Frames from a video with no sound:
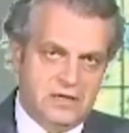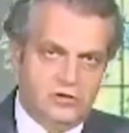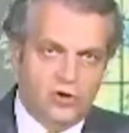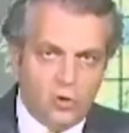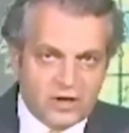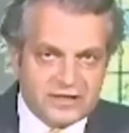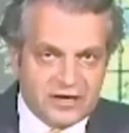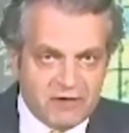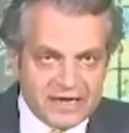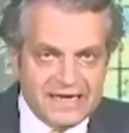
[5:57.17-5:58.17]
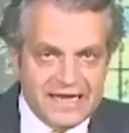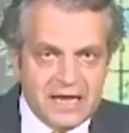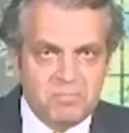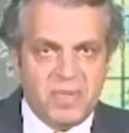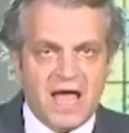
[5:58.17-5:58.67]
Your work directly
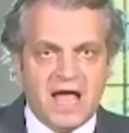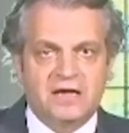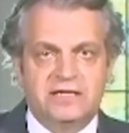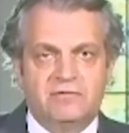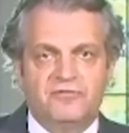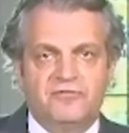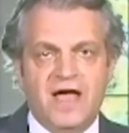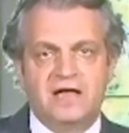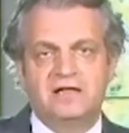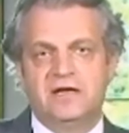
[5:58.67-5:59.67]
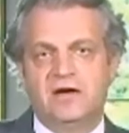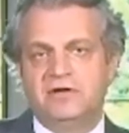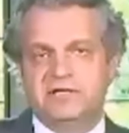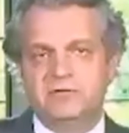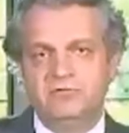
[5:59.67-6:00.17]
impacts our faculty, our
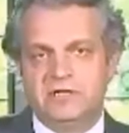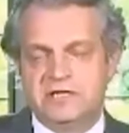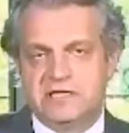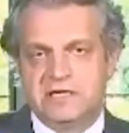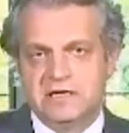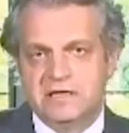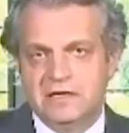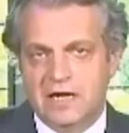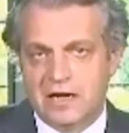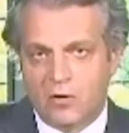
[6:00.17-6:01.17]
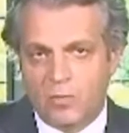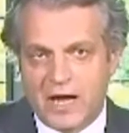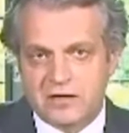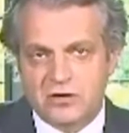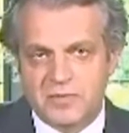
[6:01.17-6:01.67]
students, and our
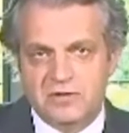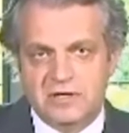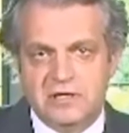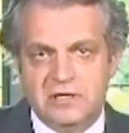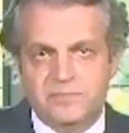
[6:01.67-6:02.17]
wide community,